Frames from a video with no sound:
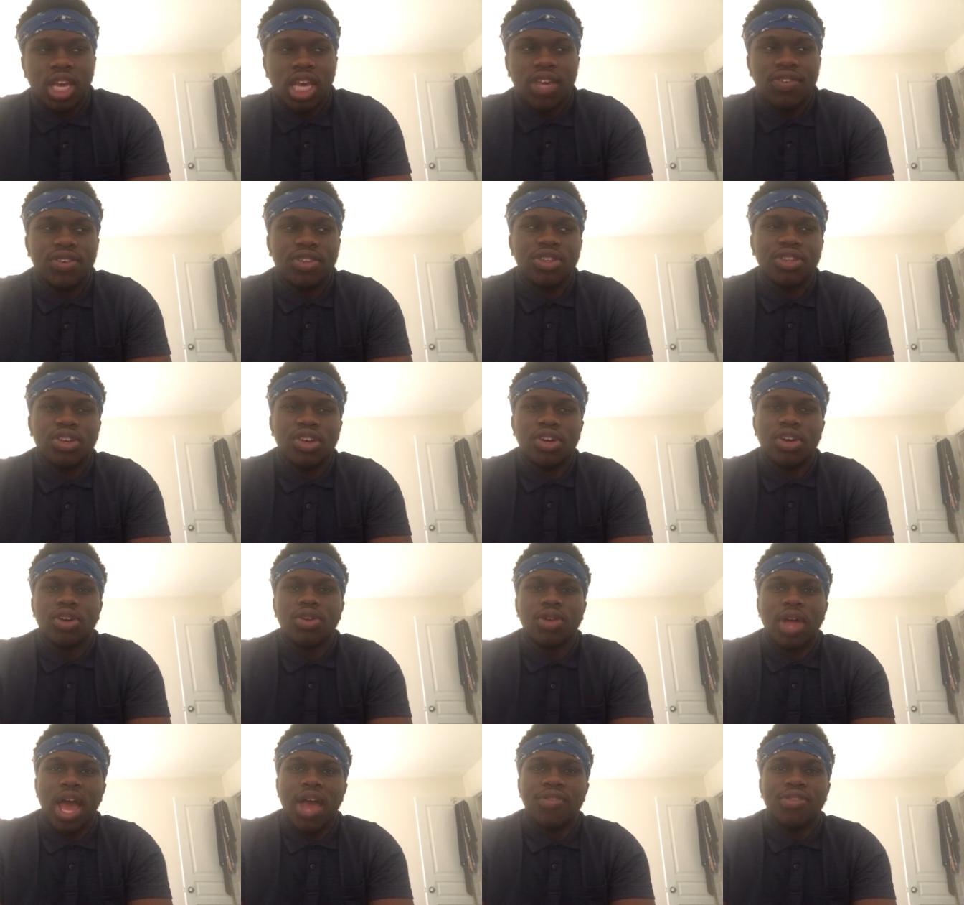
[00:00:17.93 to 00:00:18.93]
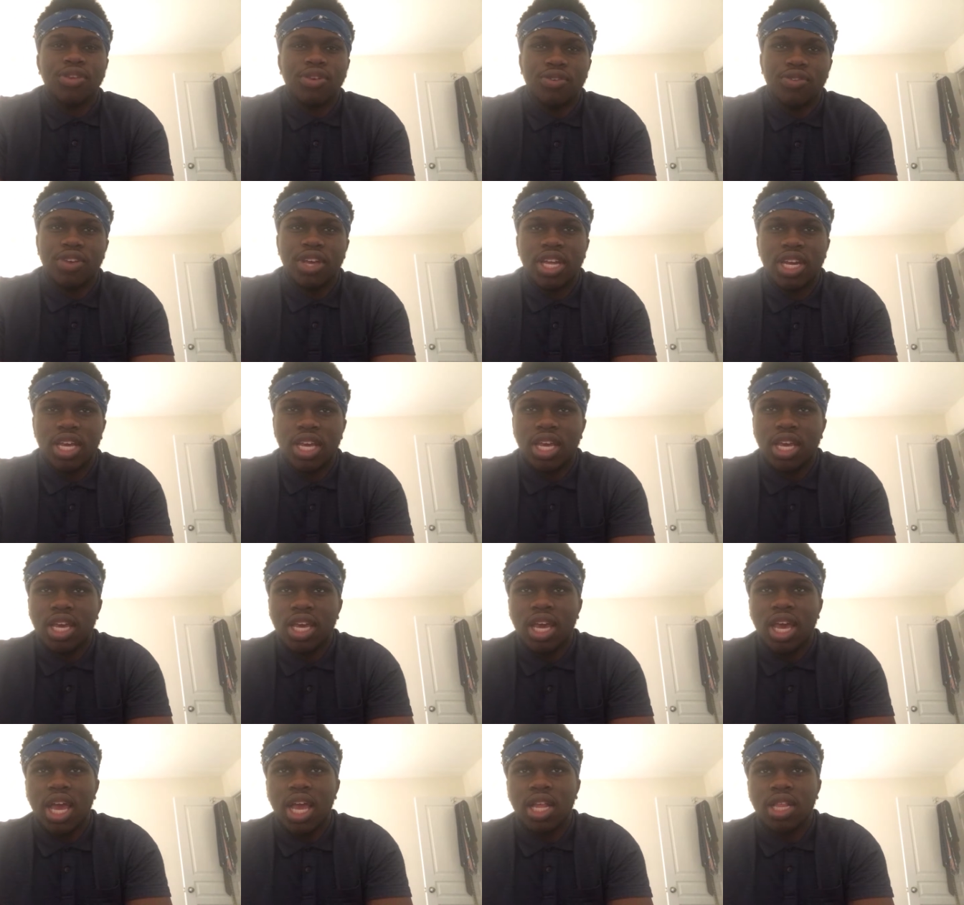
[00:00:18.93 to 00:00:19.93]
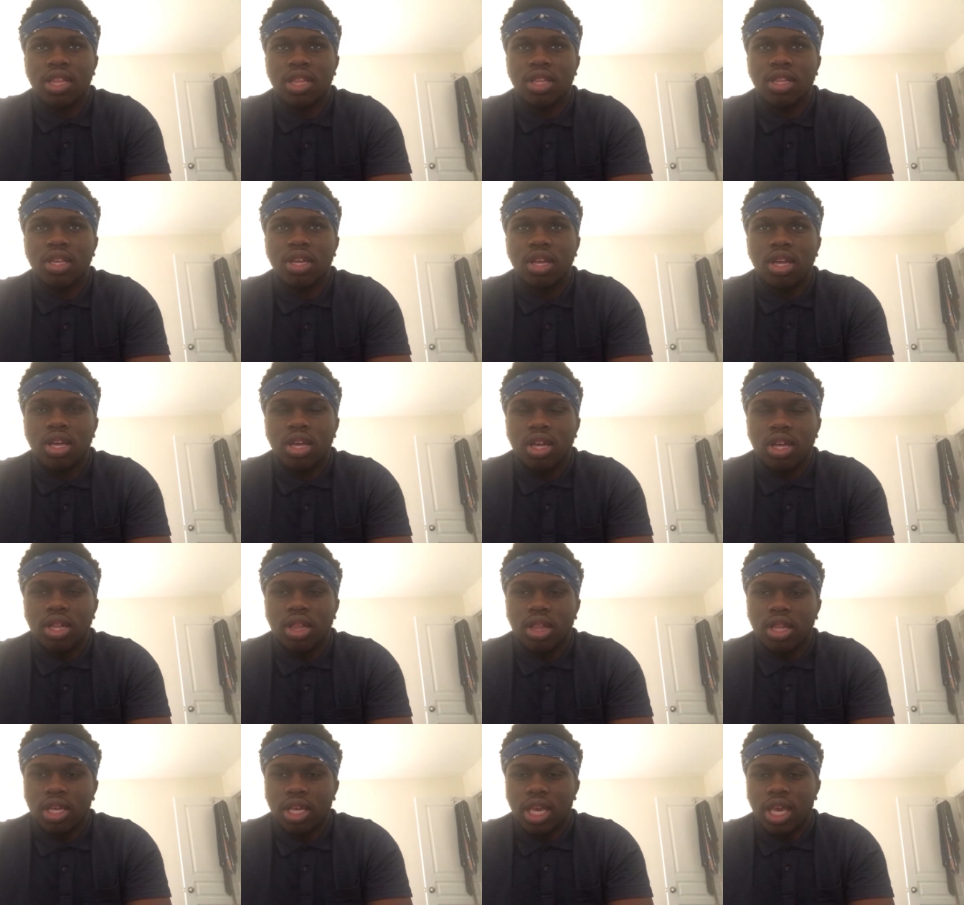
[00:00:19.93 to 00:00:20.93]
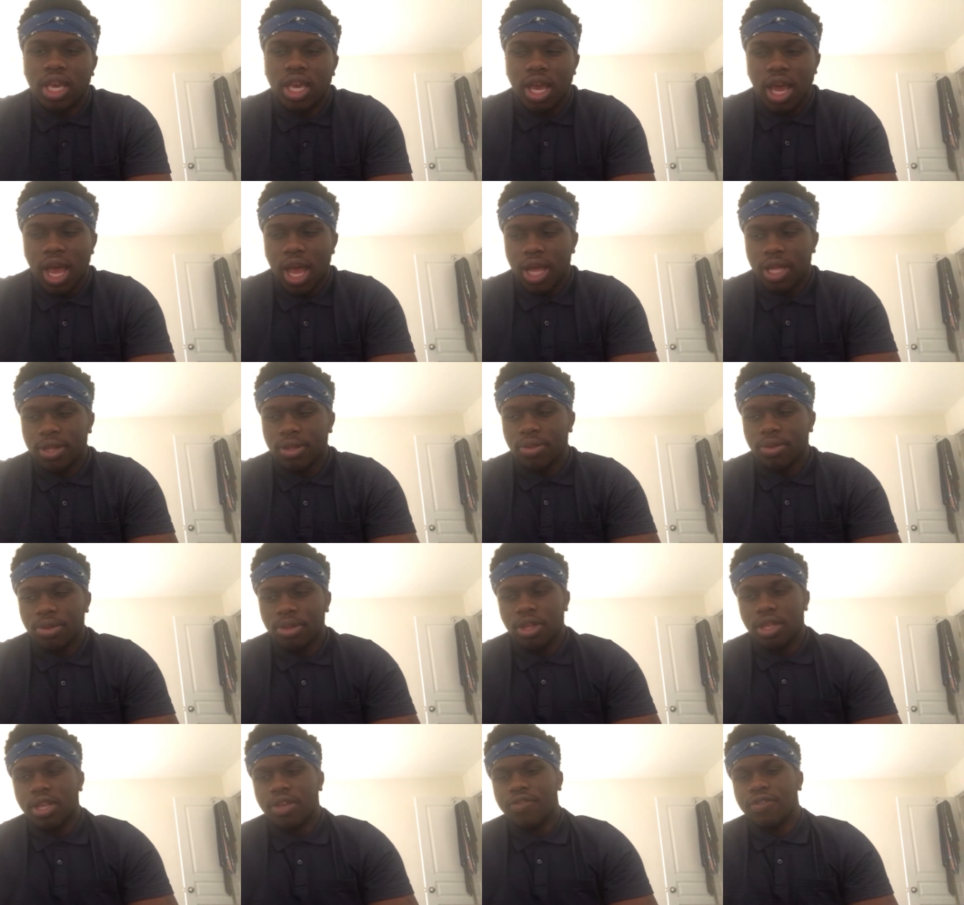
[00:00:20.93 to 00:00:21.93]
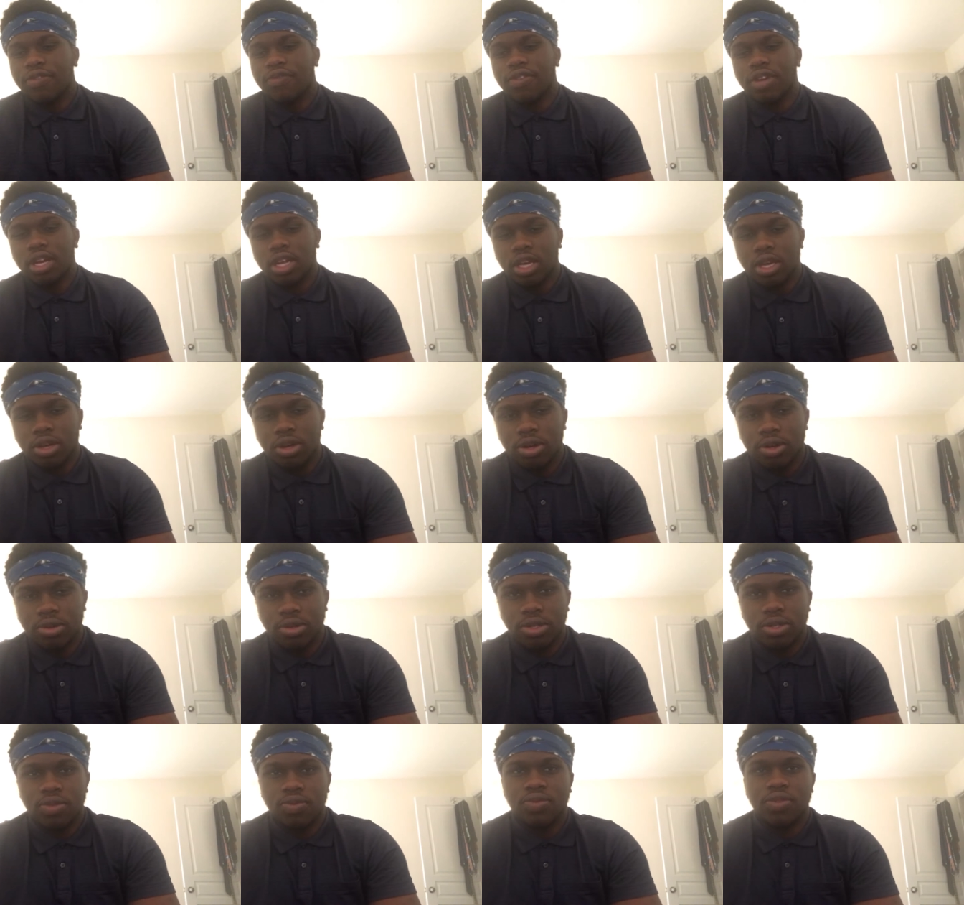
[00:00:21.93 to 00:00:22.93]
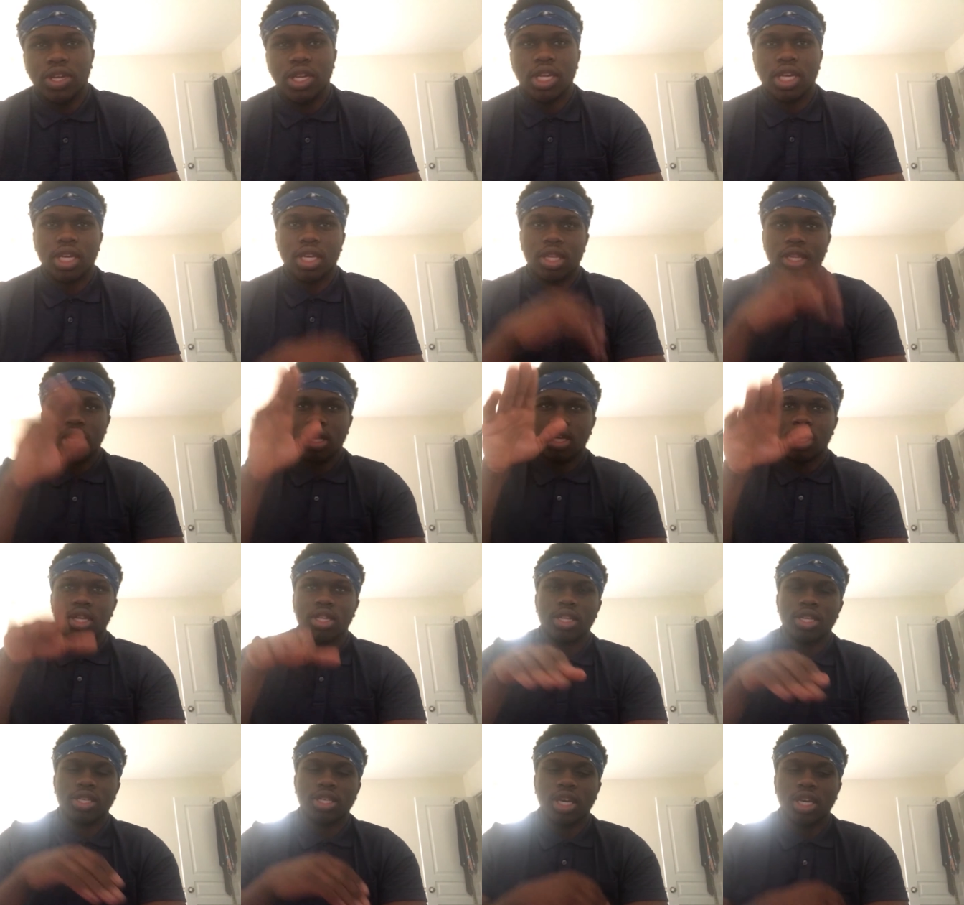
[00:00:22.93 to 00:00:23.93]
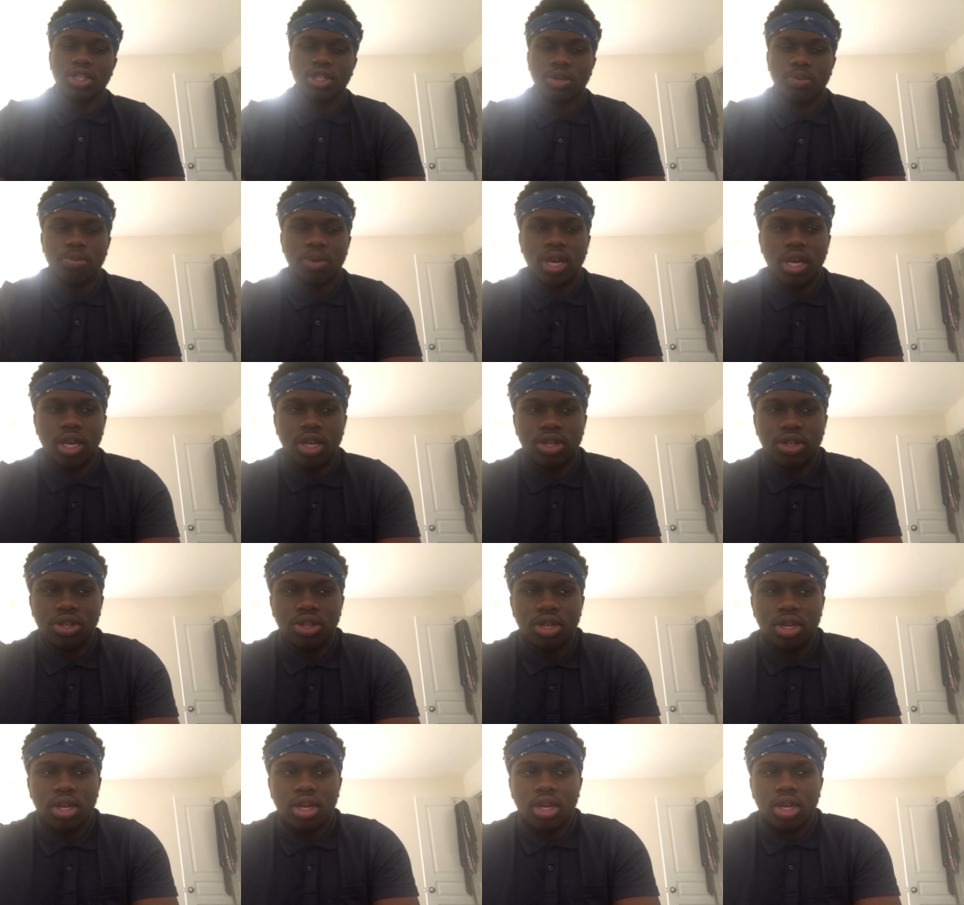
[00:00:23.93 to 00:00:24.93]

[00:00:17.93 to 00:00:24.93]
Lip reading: even though after reading and looking at the different videos and reading the discussion page,